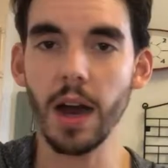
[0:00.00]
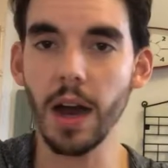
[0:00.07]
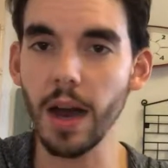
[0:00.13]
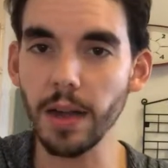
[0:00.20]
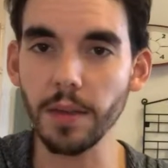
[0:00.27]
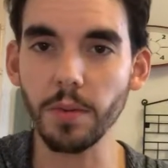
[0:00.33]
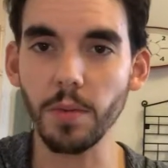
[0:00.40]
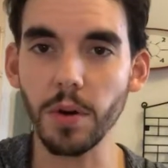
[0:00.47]

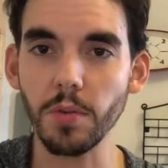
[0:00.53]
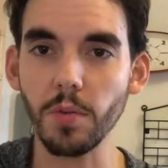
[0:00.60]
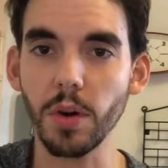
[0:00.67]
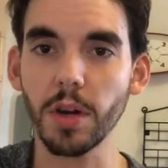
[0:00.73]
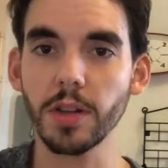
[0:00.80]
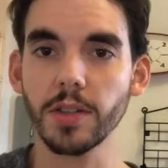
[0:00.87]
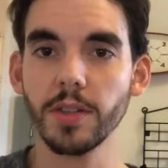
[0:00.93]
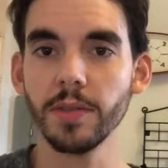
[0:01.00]
Either one
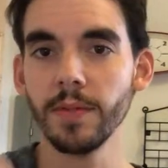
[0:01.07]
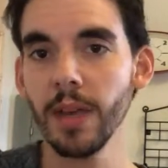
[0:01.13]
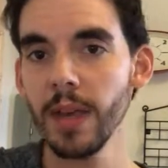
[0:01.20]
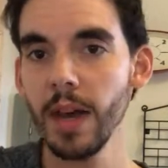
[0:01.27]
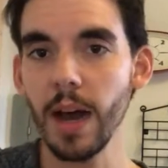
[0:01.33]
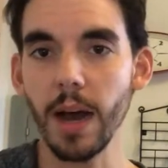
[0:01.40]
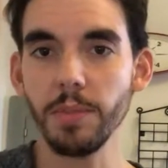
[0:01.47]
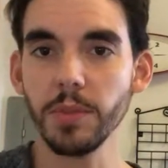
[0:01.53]
works.
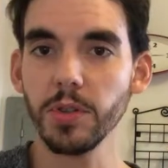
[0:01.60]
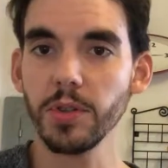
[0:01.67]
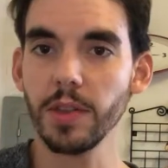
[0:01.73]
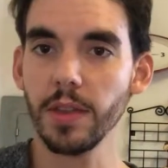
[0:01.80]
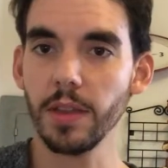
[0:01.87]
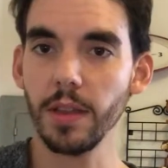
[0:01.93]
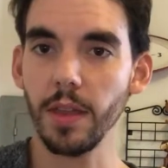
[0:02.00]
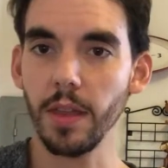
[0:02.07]
I'm used to
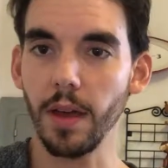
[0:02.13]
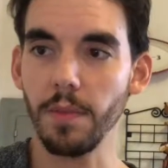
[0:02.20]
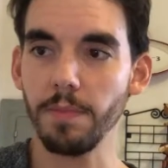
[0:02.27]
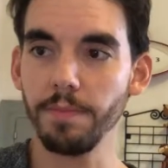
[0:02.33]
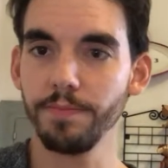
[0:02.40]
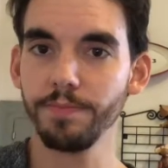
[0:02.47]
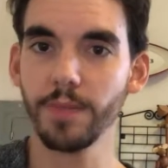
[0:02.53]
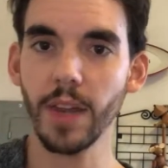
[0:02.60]
the thumb.
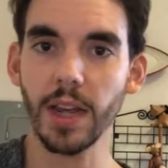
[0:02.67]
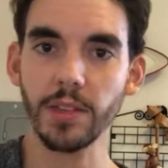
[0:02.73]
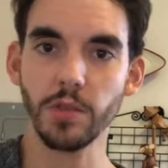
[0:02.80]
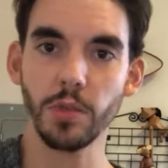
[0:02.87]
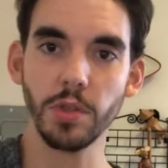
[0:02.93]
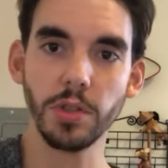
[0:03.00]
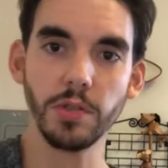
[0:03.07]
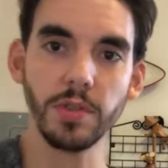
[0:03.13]
I
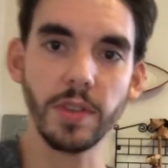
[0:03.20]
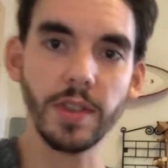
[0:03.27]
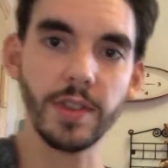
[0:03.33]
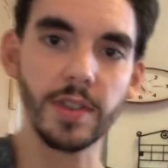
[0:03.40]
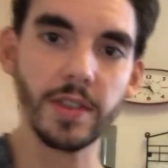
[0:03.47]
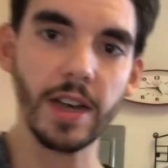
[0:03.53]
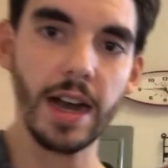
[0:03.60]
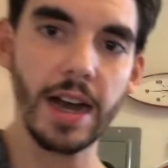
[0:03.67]
sort of use the
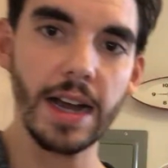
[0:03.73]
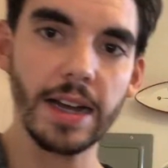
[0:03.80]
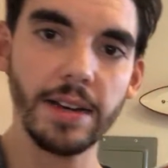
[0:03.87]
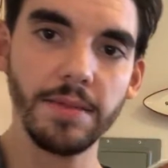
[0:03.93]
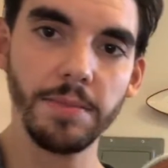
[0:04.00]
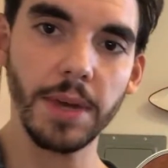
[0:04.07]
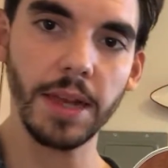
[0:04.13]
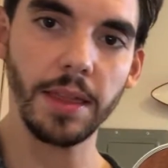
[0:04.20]
side of my